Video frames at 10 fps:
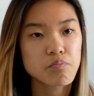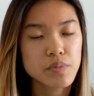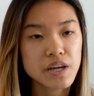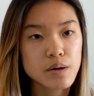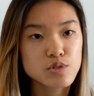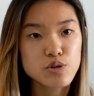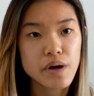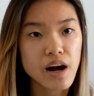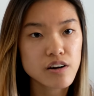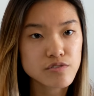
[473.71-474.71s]
become too
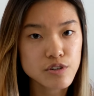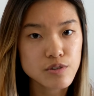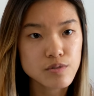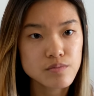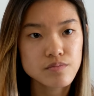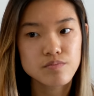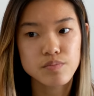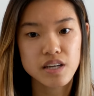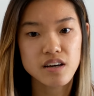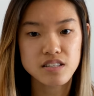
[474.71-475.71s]
powerful
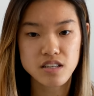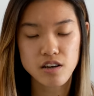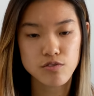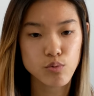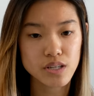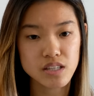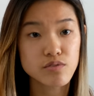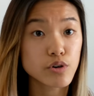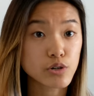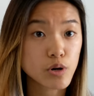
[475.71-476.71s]
because of what the
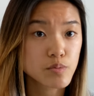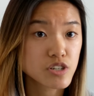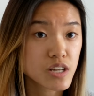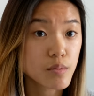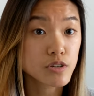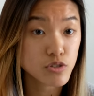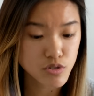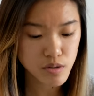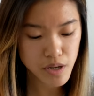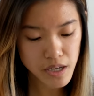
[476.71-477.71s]
Void Eruption damage
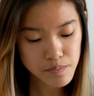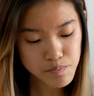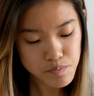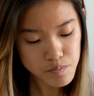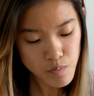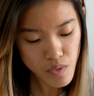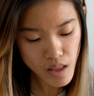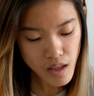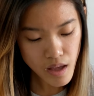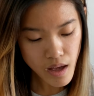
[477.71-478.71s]
used to be.
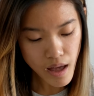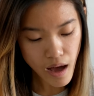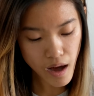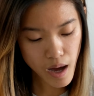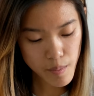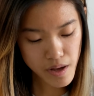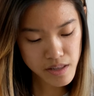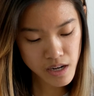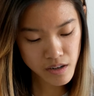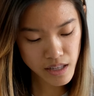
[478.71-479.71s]
Um, and
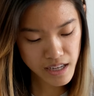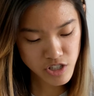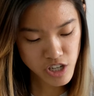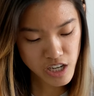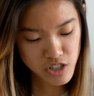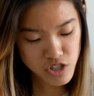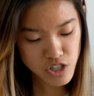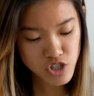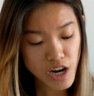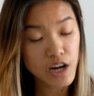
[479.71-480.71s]
then our last change is
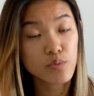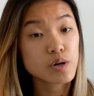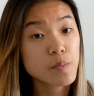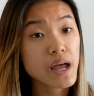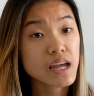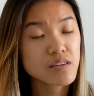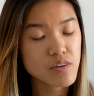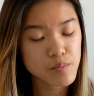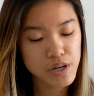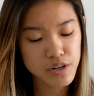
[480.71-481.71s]
Shadow Word: Pain and
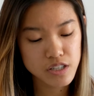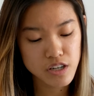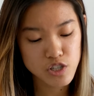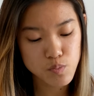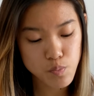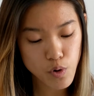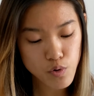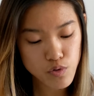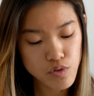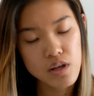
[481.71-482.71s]
Vampiric Touch.
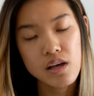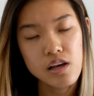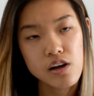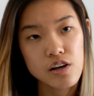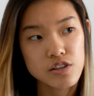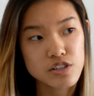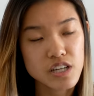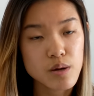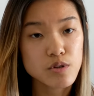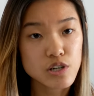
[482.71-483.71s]
Both their
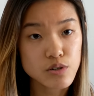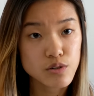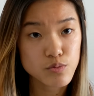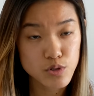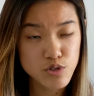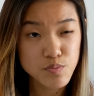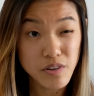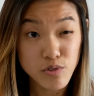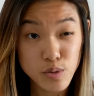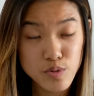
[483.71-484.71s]
damage are reduced by
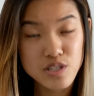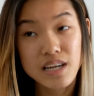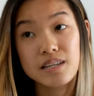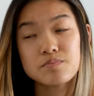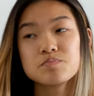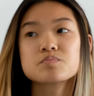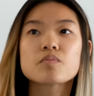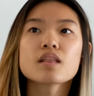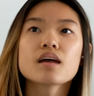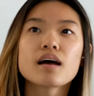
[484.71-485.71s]
four percent.
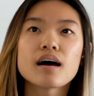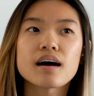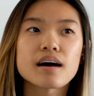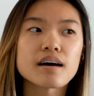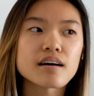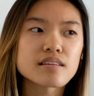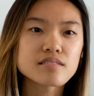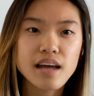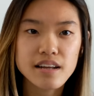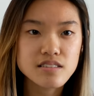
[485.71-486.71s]
Uh,
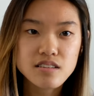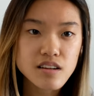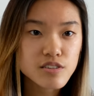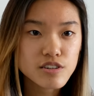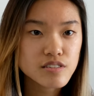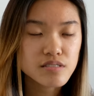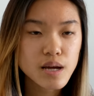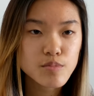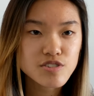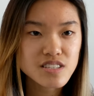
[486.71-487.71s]
that is another
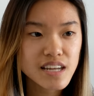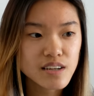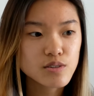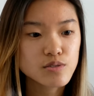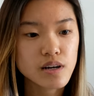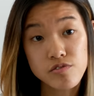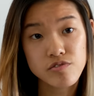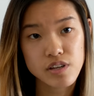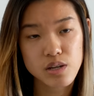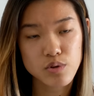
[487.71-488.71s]
numbers thing
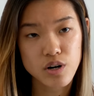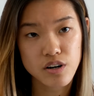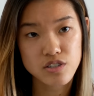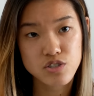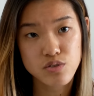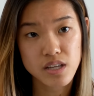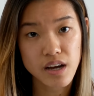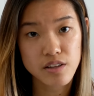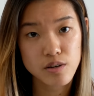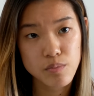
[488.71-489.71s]
in regards to the
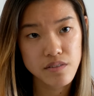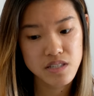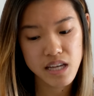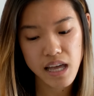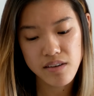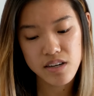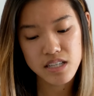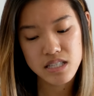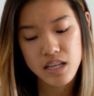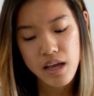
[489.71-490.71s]
other buffs they gave us.